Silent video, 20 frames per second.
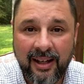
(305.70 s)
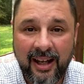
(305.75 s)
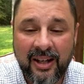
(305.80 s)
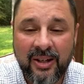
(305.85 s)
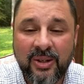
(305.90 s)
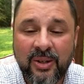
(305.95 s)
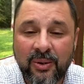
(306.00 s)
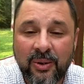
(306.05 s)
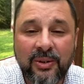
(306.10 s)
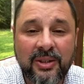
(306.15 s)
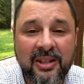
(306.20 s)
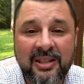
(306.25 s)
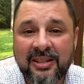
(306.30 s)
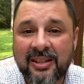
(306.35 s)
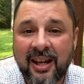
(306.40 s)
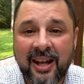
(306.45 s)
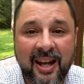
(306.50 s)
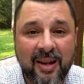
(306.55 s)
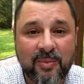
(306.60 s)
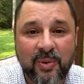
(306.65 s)
And during this
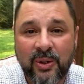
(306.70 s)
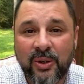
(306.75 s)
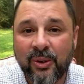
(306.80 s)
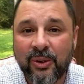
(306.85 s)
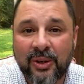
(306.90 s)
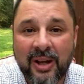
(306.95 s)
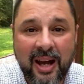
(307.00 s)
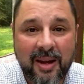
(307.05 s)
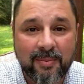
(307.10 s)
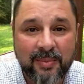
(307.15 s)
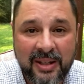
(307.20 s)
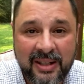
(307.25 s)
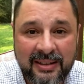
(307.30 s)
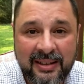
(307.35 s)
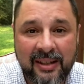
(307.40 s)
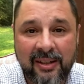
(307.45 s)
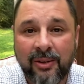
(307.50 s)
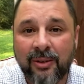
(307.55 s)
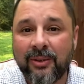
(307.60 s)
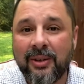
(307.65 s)
time when you're not
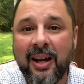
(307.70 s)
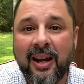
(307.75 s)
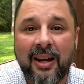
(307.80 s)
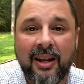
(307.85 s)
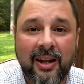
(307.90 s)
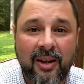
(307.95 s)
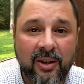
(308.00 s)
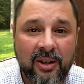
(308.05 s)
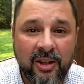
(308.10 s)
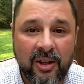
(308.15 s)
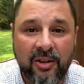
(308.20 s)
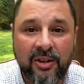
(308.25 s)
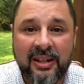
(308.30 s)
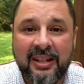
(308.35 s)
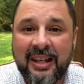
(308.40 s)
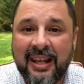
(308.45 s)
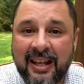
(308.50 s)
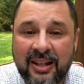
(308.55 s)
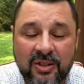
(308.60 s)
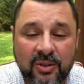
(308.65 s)
busy, you're not, you know, the
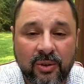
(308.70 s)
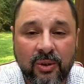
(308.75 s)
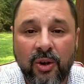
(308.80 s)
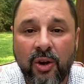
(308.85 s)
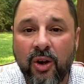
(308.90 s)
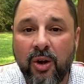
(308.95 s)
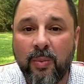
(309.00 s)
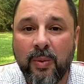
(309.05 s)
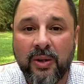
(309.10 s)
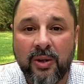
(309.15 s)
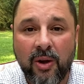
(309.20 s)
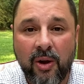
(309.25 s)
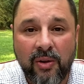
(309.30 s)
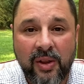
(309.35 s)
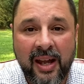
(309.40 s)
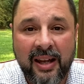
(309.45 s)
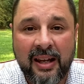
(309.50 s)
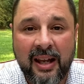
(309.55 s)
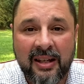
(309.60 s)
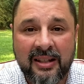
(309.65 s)
kids are home and
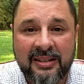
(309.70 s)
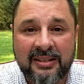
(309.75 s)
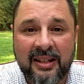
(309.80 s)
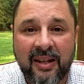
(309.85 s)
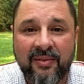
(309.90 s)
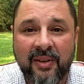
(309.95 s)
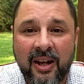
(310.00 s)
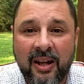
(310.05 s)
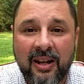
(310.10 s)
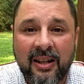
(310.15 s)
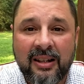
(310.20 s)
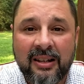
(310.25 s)
all that kind of stuff,